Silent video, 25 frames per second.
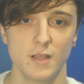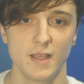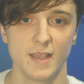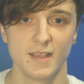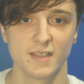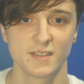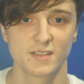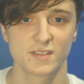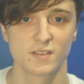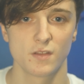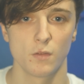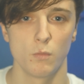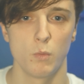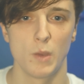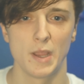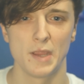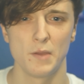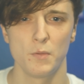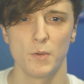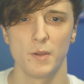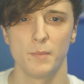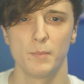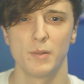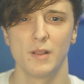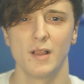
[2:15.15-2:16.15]
It's the way
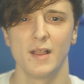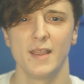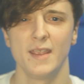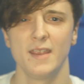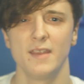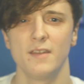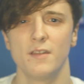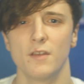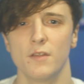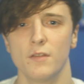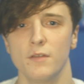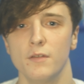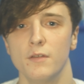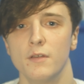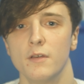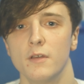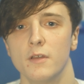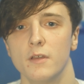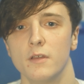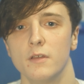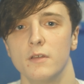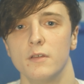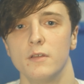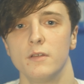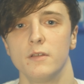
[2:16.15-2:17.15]
we played and,
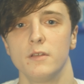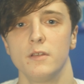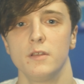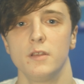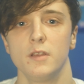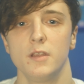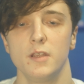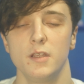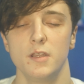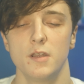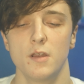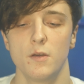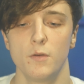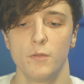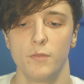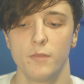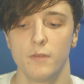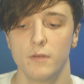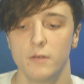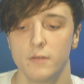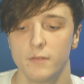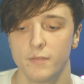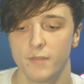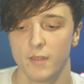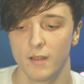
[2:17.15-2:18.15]

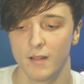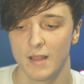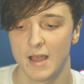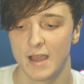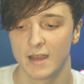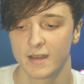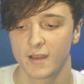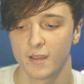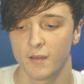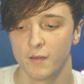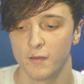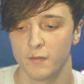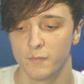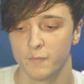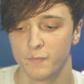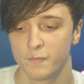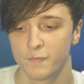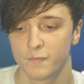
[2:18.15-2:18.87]
the lack of